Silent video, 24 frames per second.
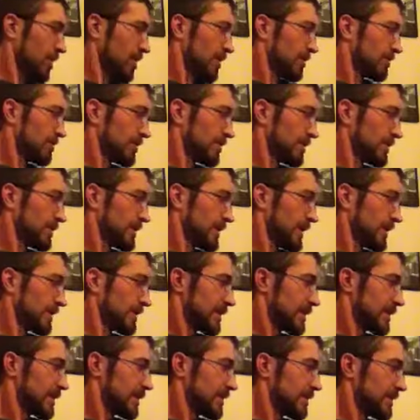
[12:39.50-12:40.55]
other than
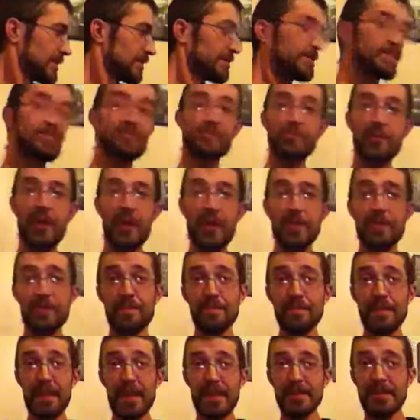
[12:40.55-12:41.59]
that,
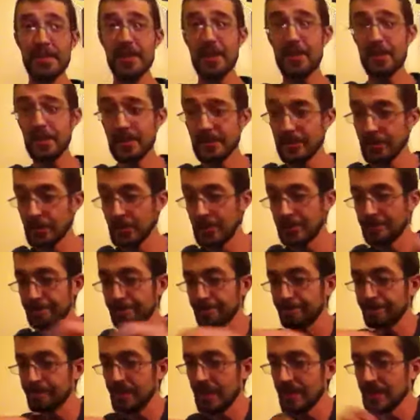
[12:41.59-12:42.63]
that's how I do it.
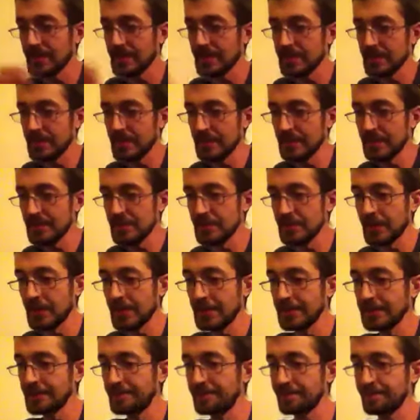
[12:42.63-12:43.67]
It's the easy
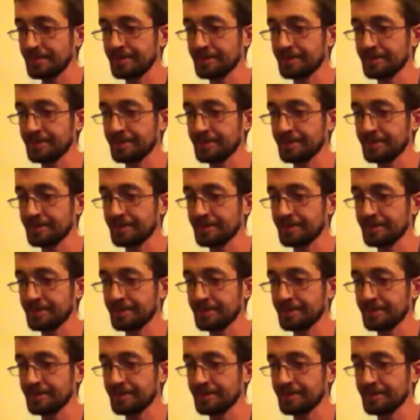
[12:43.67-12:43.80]
way.